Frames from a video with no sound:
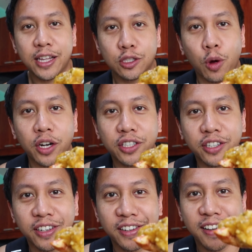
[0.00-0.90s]
and
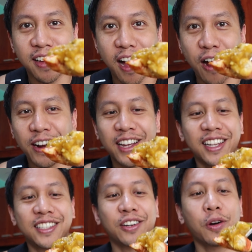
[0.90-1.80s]
squash. All right,
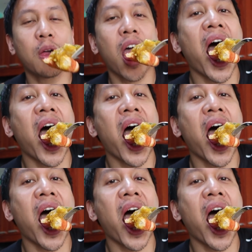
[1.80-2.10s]
let's go.